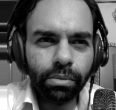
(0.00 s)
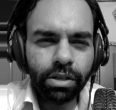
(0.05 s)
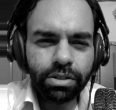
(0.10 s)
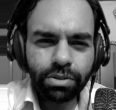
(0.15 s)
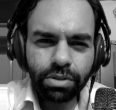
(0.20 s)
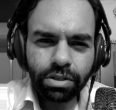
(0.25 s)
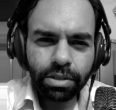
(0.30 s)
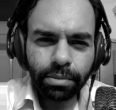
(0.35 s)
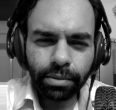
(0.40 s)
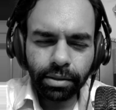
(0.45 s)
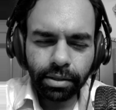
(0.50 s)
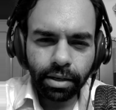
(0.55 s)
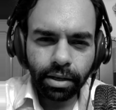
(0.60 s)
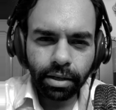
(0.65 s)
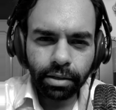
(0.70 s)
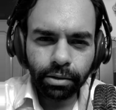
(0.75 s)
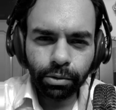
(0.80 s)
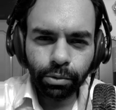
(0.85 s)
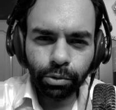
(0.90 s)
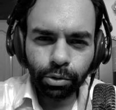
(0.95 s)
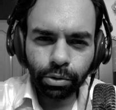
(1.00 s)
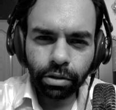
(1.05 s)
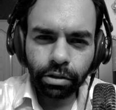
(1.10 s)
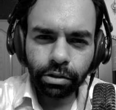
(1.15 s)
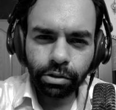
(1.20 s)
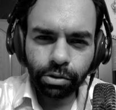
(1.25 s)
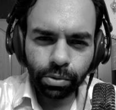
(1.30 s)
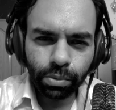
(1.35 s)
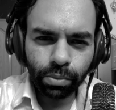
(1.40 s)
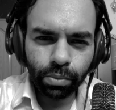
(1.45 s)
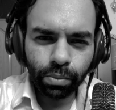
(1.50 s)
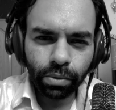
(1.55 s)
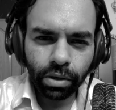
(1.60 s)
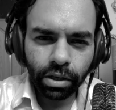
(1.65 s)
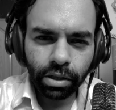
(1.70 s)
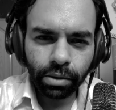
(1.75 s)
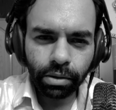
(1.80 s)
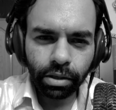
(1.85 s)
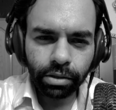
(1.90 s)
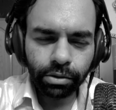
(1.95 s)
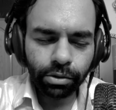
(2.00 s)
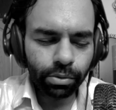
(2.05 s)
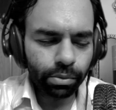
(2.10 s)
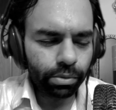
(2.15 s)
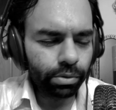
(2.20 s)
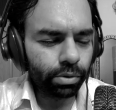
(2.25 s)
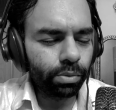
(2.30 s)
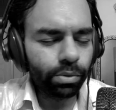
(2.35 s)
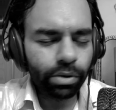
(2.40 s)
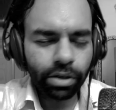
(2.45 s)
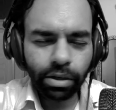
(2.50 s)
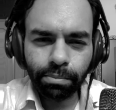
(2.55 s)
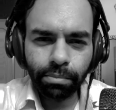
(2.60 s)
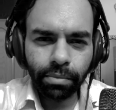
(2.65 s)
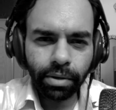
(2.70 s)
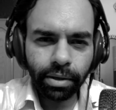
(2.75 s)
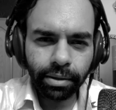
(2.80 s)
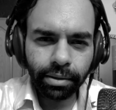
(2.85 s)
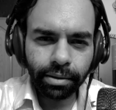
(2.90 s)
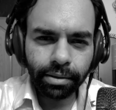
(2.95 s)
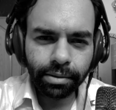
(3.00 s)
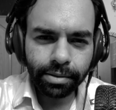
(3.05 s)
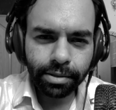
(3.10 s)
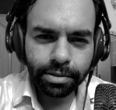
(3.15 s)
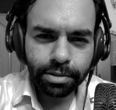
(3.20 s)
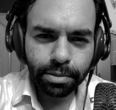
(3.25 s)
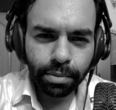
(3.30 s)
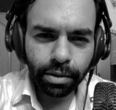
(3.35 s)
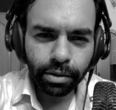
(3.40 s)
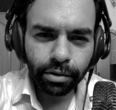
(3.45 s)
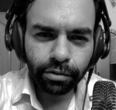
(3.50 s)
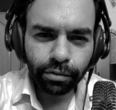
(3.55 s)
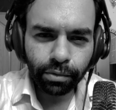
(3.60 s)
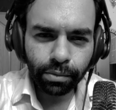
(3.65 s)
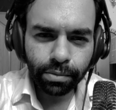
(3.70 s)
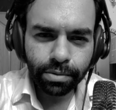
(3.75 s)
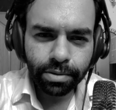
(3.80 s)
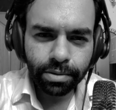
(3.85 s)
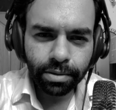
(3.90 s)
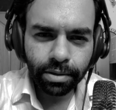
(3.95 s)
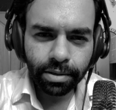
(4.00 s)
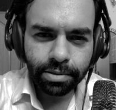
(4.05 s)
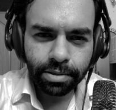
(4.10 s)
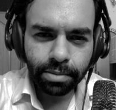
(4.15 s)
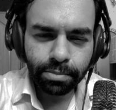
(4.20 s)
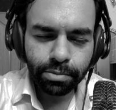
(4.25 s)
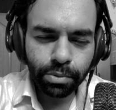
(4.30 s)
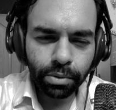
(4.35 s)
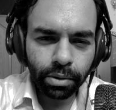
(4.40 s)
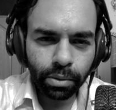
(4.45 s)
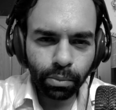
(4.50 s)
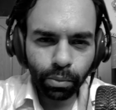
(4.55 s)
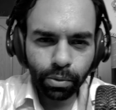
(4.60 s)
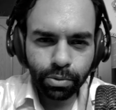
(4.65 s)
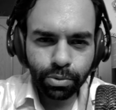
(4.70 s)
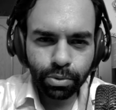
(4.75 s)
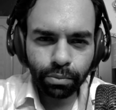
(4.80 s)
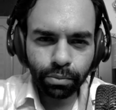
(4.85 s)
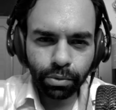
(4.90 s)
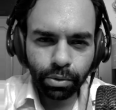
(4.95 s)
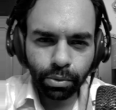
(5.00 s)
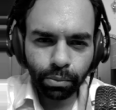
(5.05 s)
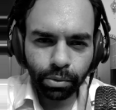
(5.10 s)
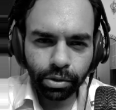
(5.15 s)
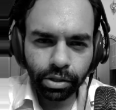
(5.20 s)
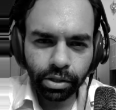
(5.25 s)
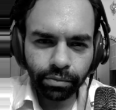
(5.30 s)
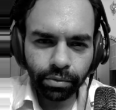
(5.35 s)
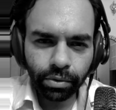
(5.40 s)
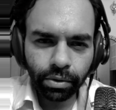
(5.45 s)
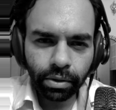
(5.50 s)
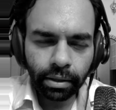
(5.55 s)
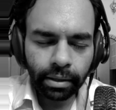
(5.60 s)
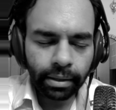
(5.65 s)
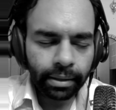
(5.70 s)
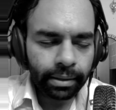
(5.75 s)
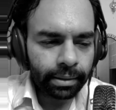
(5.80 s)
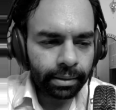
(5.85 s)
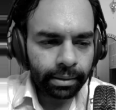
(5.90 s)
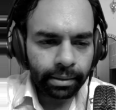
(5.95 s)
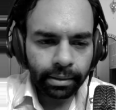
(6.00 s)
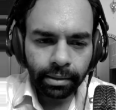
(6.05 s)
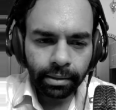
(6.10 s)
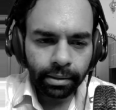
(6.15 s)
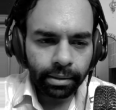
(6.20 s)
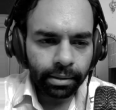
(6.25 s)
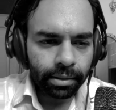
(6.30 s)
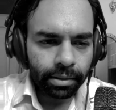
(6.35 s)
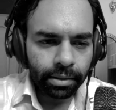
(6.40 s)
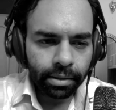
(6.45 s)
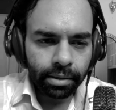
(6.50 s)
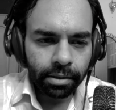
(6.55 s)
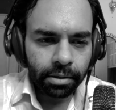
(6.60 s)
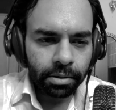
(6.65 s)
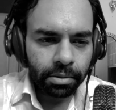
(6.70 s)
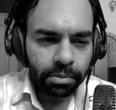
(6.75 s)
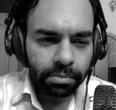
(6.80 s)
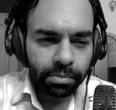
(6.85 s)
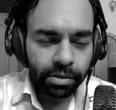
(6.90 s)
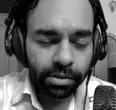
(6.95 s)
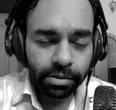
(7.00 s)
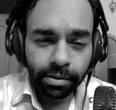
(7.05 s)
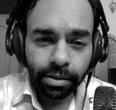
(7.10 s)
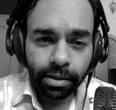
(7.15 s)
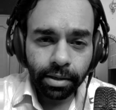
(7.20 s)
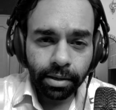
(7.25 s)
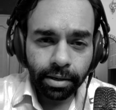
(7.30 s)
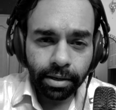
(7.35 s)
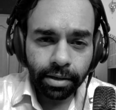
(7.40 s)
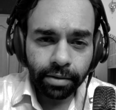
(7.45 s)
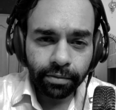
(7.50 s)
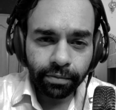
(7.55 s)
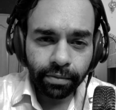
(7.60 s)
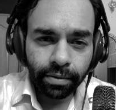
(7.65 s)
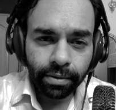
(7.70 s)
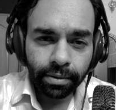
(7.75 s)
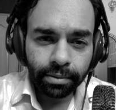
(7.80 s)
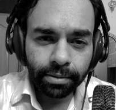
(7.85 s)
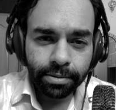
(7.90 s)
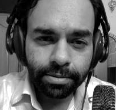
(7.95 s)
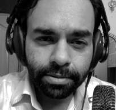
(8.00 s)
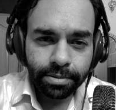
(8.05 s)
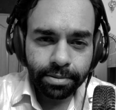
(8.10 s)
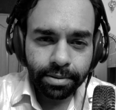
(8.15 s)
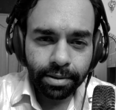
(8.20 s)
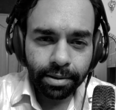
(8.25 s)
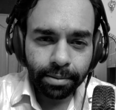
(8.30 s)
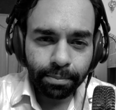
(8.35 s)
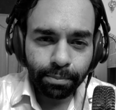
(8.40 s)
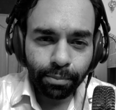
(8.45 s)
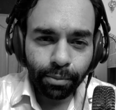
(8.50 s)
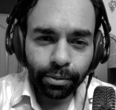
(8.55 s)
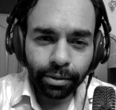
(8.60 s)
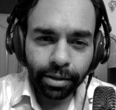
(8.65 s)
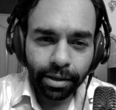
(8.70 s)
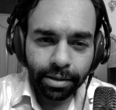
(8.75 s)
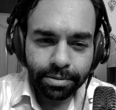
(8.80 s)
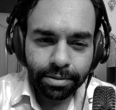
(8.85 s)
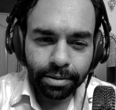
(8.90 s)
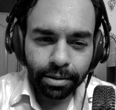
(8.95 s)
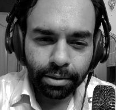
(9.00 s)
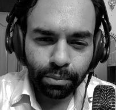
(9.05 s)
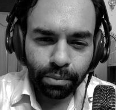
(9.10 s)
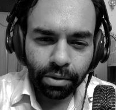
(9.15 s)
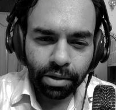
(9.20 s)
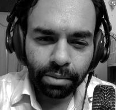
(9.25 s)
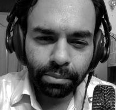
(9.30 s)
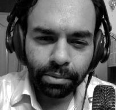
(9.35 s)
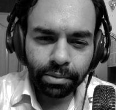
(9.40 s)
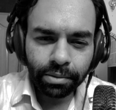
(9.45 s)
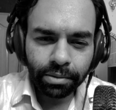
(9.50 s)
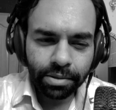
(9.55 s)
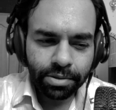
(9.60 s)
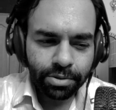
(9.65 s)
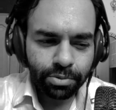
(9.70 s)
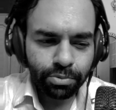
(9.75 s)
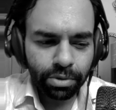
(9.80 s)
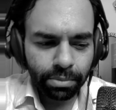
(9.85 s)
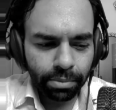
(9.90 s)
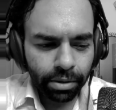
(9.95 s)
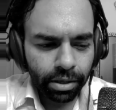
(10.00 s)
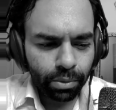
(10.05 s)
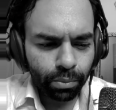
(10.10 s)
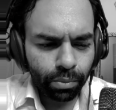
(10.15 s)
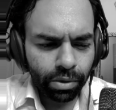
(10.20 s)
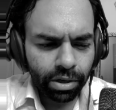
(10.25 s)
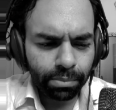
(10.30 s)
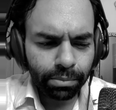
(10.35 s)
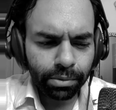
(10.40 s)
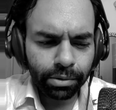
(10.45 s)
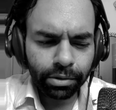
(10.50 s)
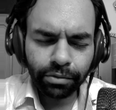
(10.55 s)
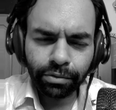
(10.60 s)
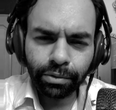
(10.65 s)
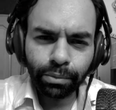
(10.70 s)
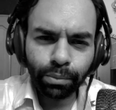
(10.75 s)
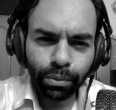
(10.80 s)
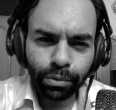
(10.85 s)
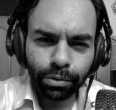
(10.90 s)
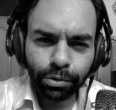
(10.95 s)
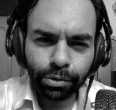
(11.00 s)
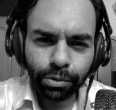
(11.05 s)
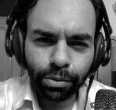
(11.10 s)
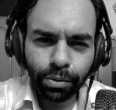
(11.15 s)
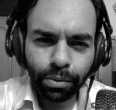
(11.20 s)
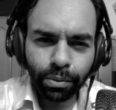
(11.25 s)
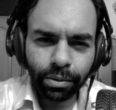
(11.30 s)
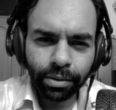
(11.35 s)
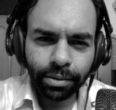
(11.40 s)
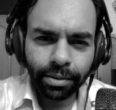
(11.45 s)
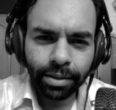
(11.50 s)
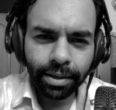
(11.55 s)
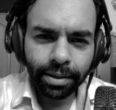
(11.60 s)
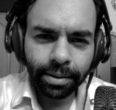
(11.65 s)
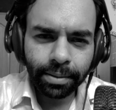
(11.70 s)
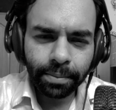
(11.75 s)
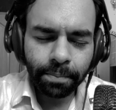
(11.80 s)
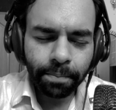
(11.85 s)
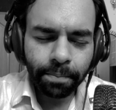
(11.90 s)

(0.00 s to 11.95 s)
it's not something that I usually do. I don't hook up my condenser microphones unless I'm doing a voiceover or whatever. But today I have, and this is a podcasting environment, a streaming environment if you want to call it that.